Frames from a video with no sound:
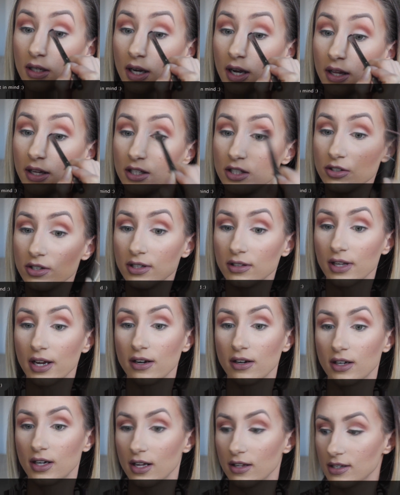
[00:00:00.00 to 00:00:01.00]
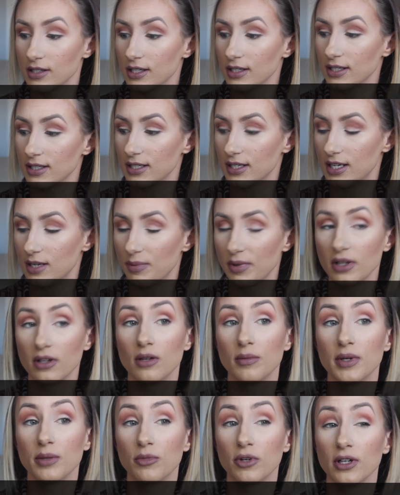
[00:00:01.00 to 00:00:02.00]
I like doing lighter colors. I like to keep it a
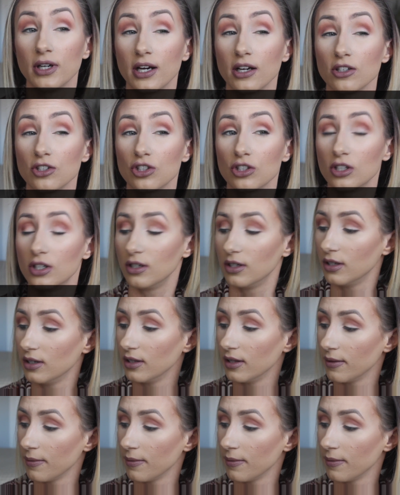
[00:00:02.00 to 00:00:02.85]
little bit more natural.